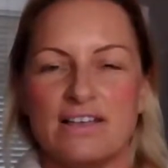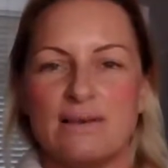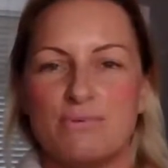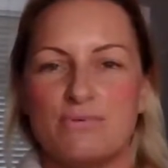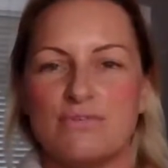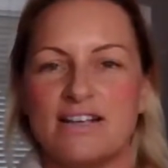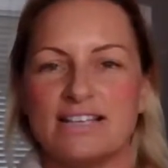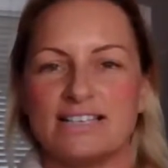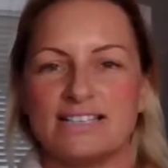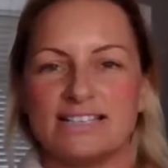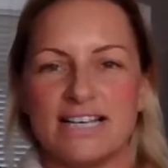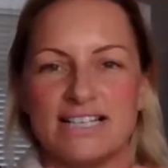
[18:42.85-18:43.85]
Your
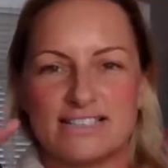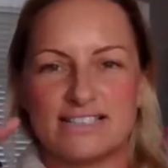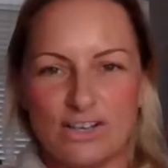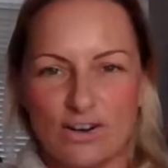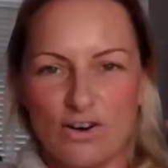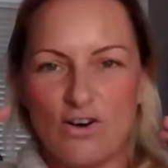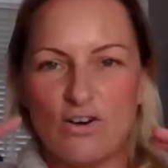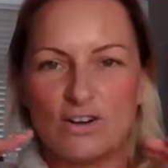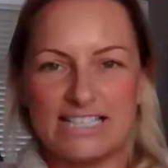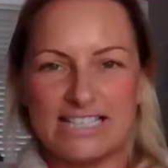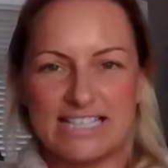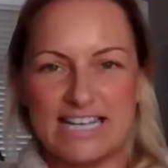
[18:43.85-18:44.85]
breathing's nice and
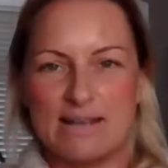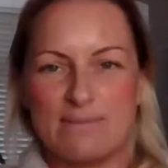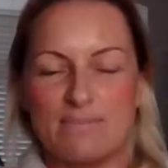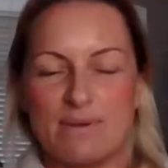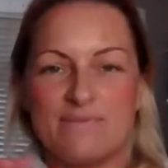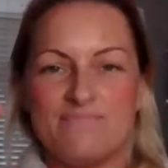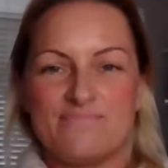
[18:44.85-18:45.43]
long and deep.